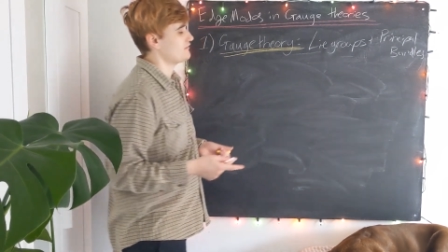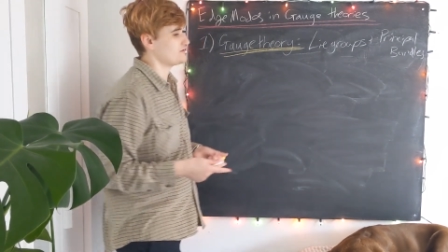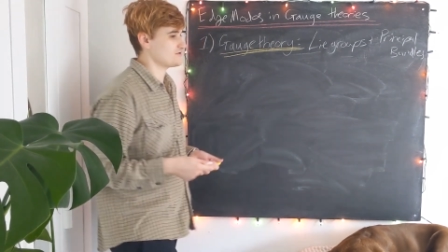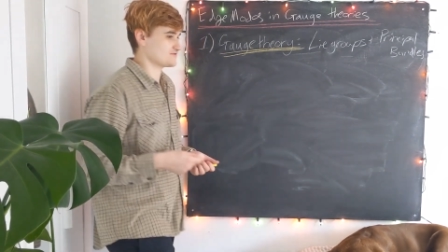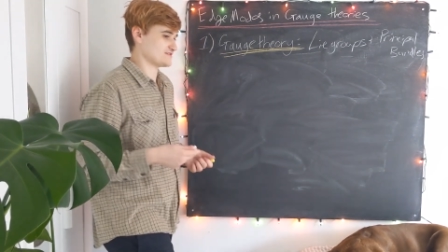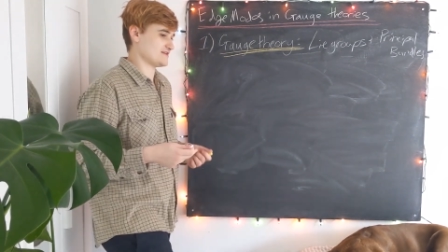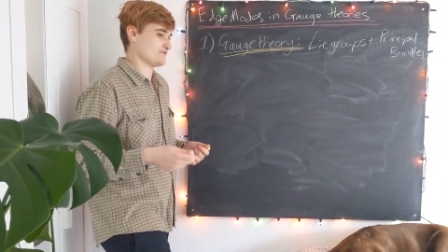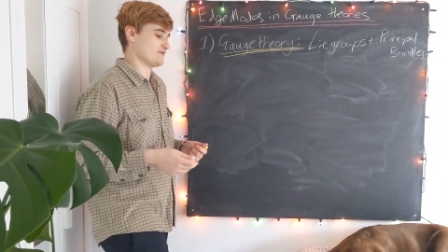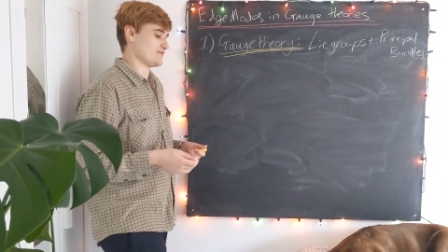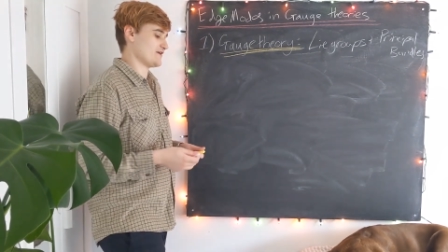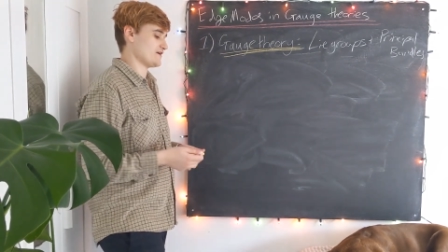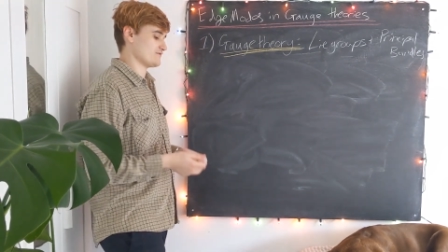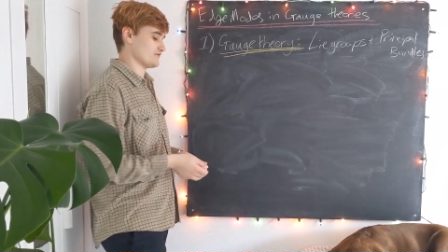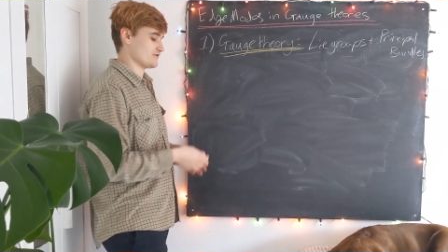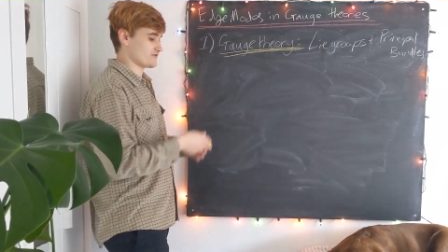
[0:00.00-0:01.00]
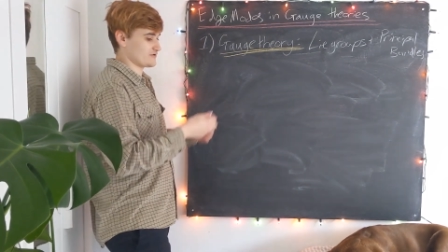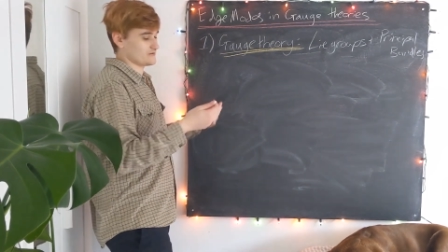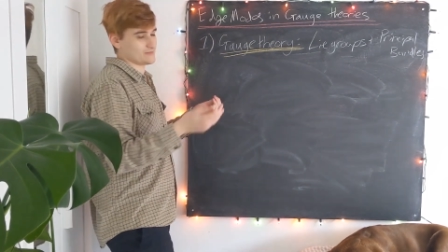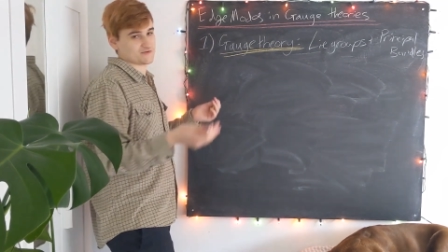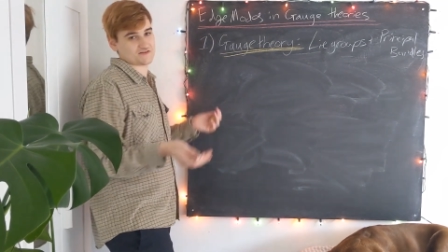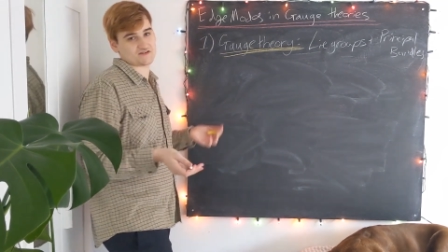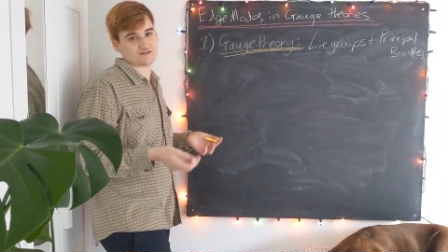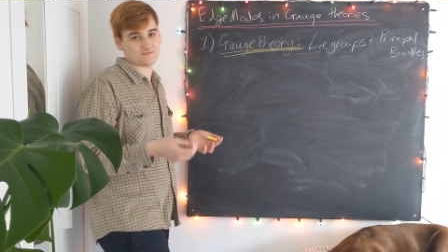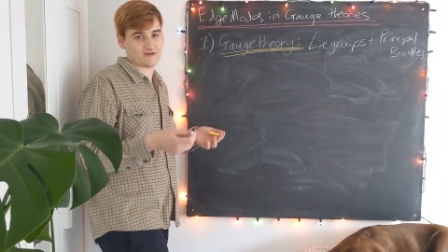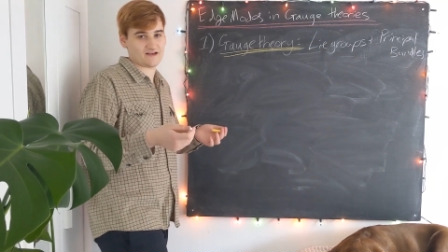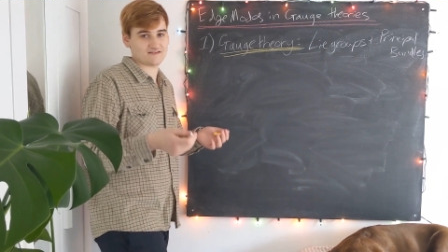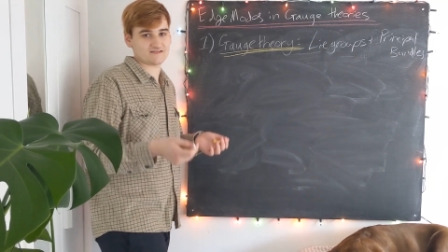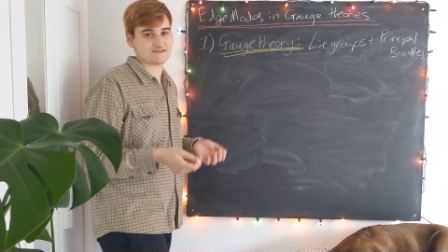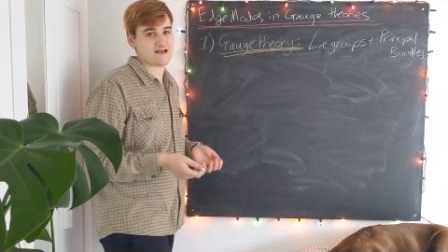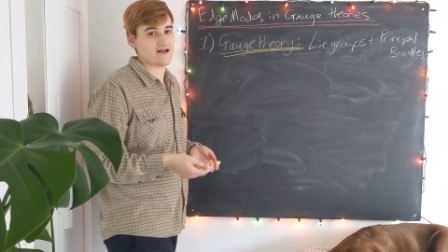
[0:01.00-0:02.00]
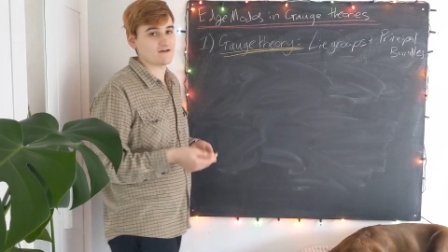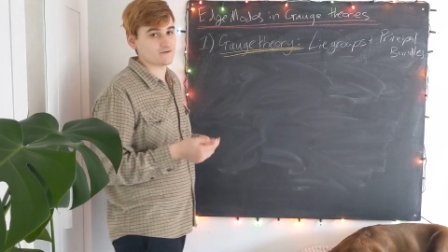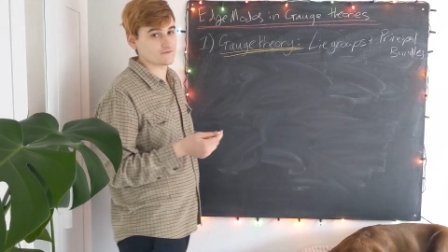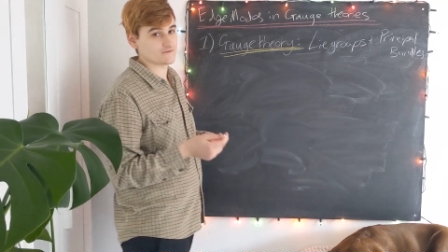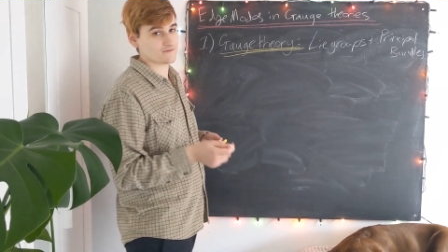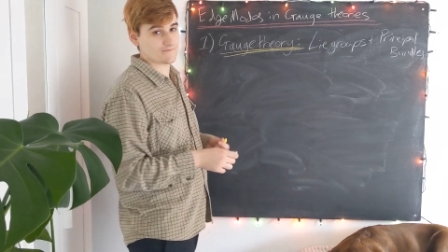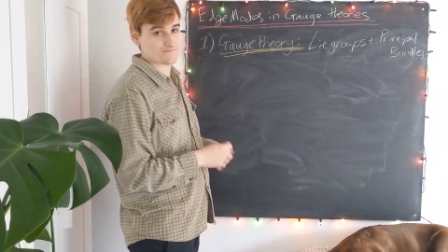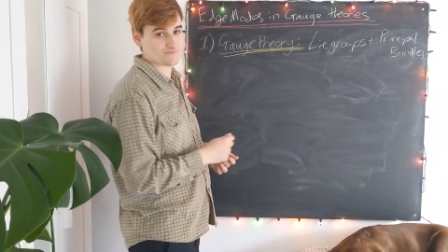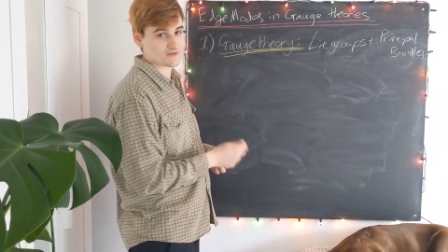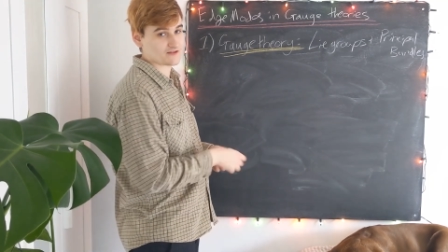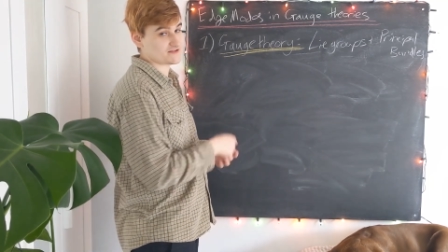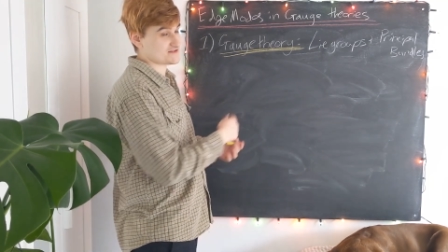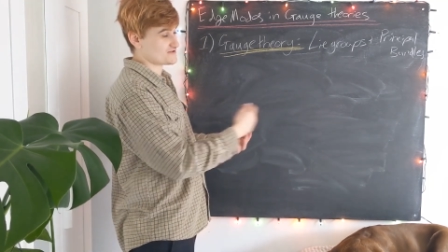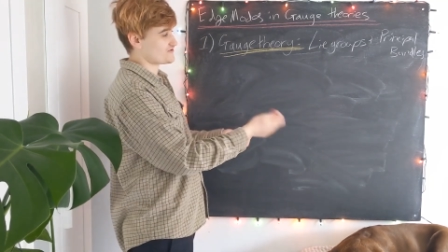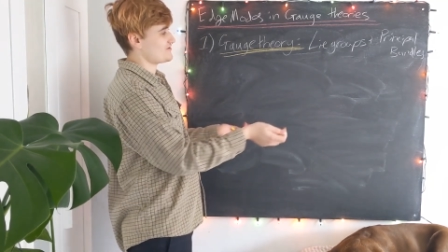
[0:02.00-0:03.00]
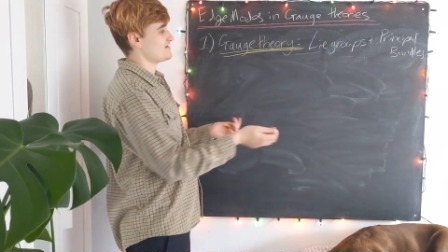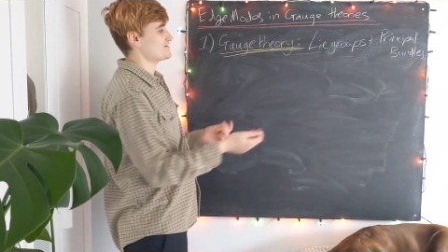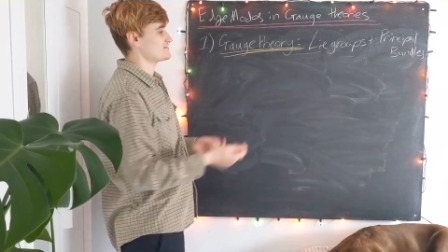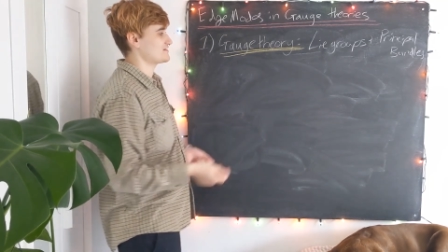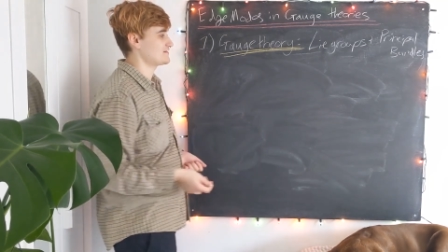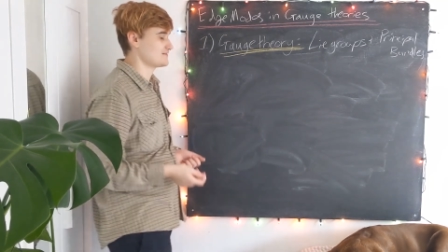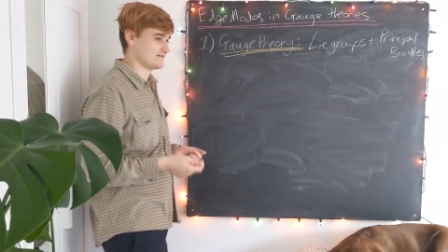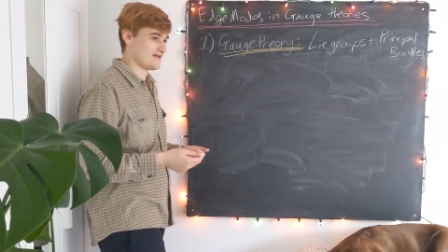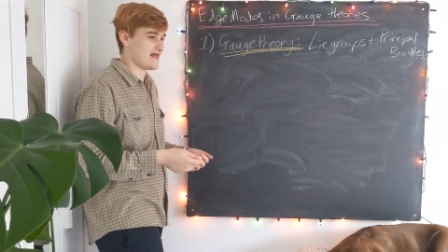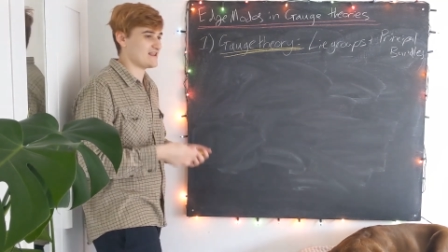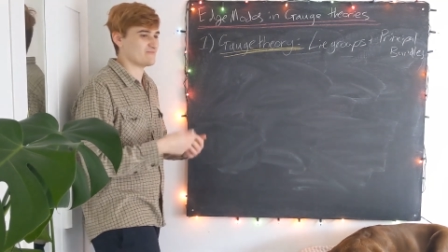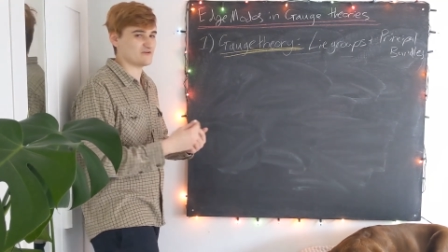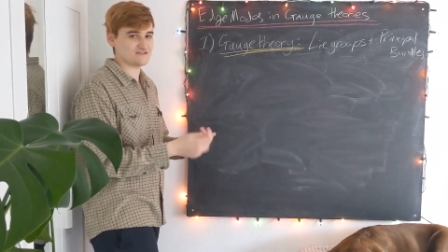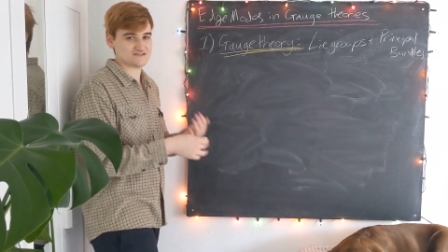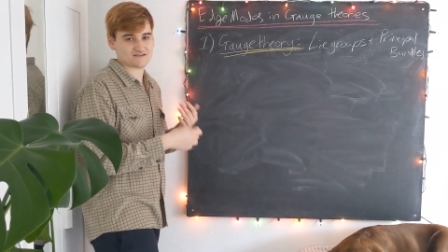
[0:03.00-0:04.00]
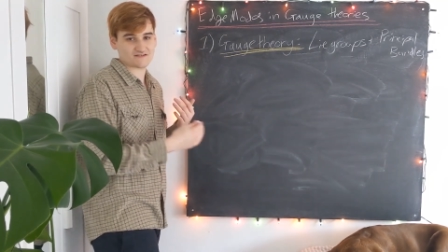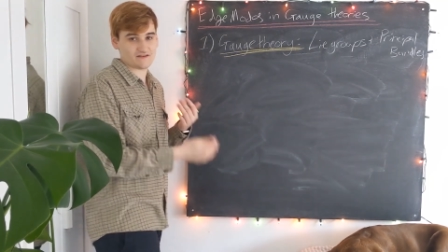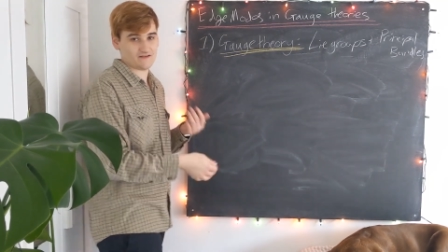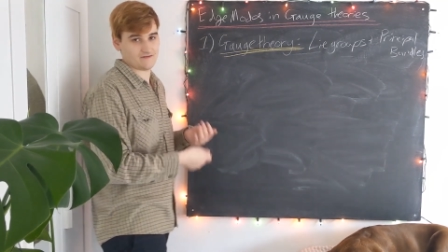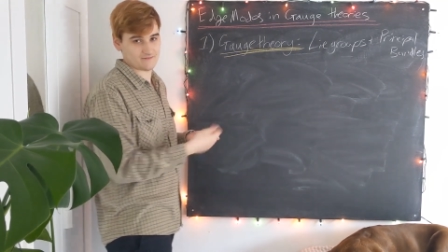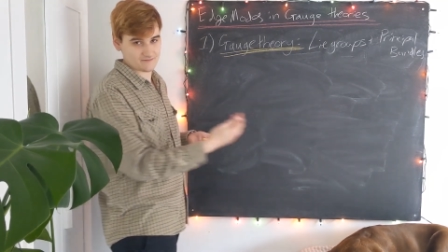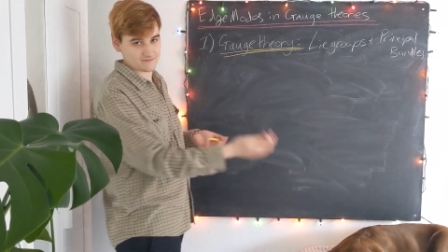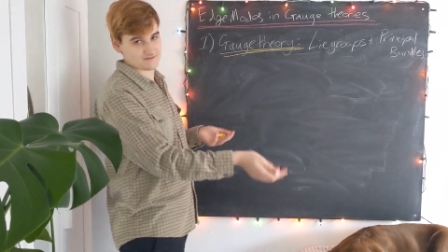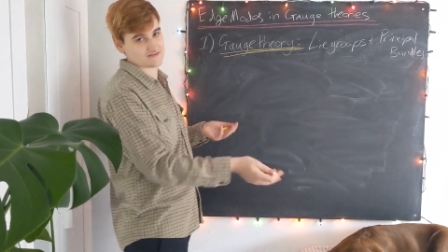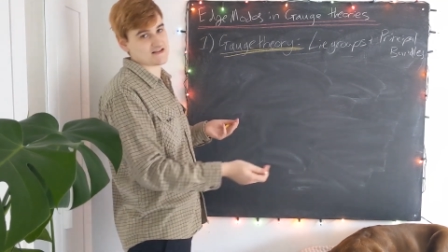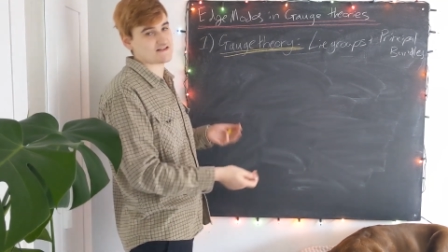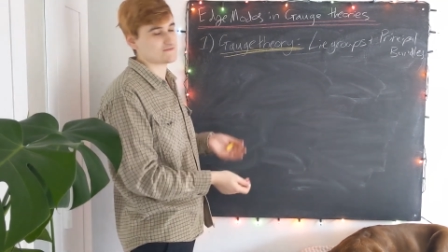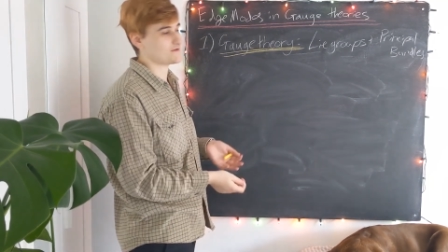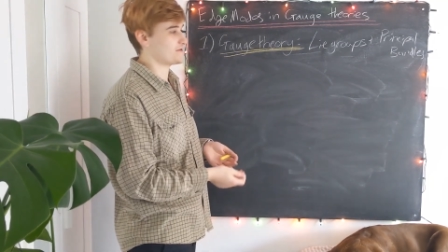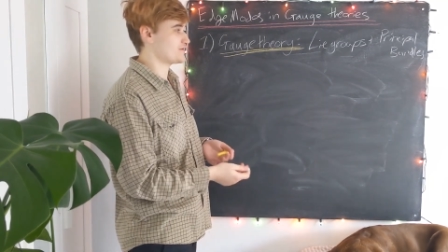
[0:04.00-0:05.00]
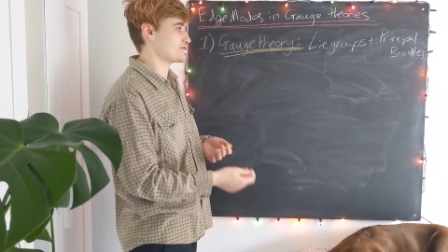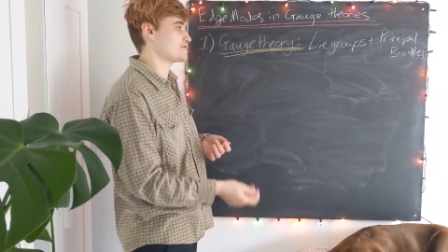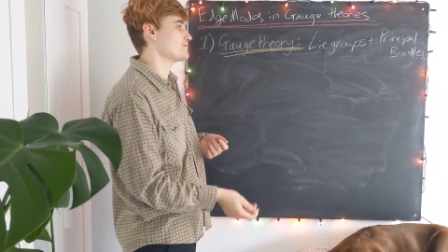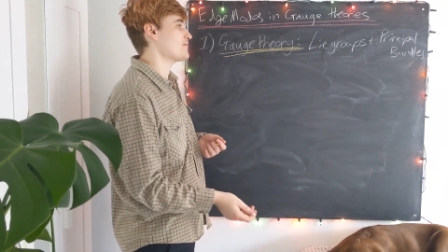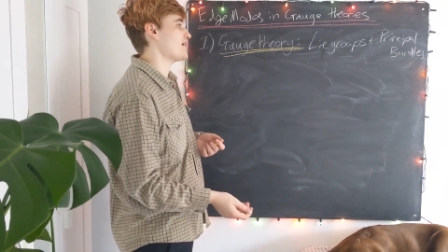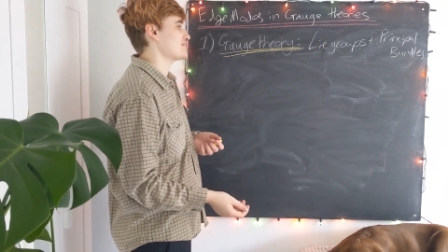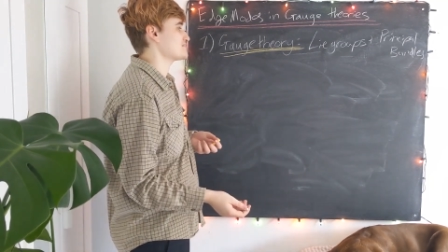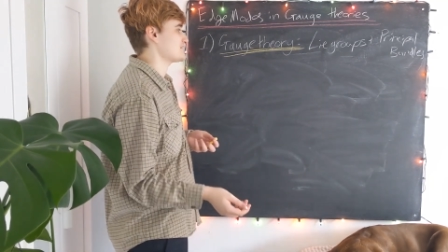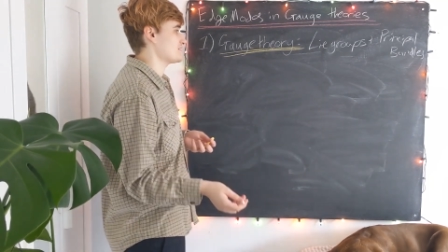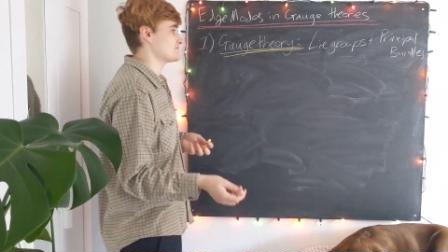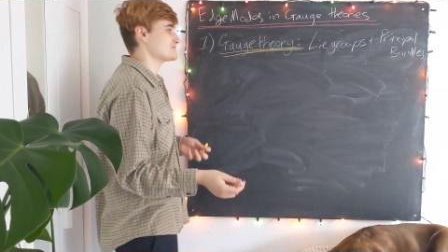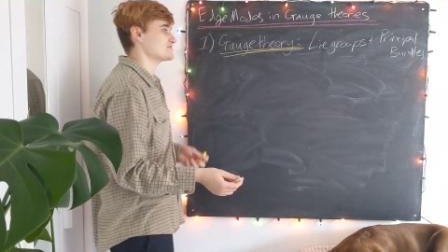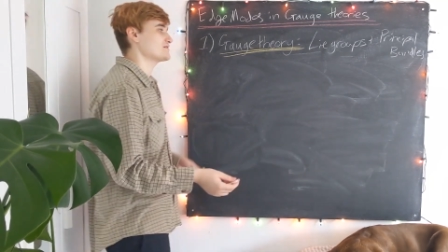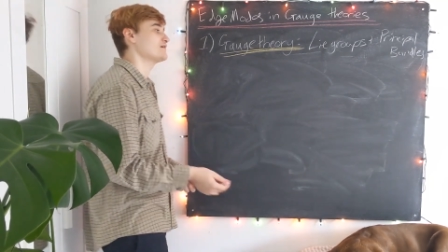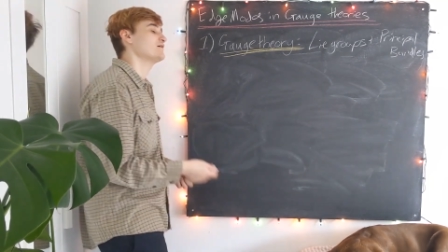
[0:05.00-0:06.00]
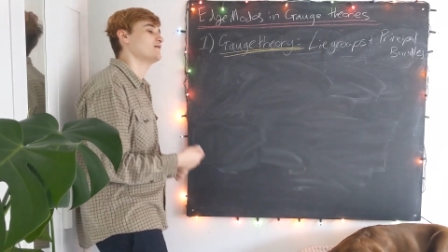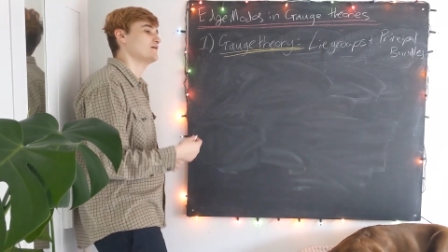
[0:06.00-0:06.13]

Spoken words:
Usually we think of a group as just being a set of discrete elements that satisfy the group axioms,